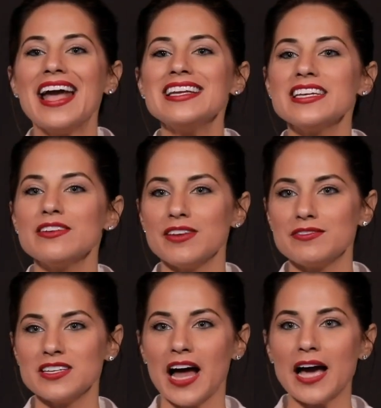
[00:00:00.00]

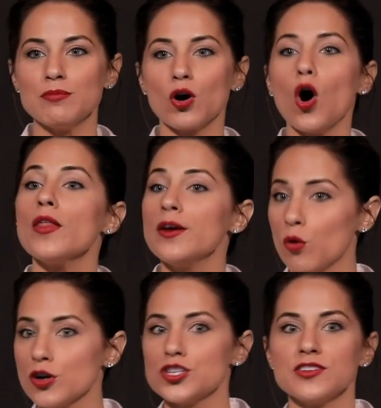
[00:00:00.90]
1859 book On the
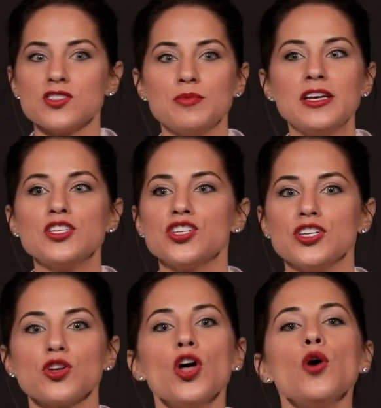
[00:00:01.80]
Origin of
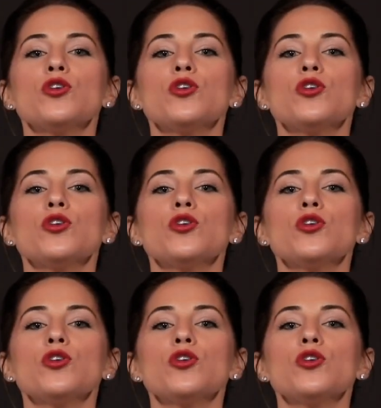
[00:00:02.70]
Species,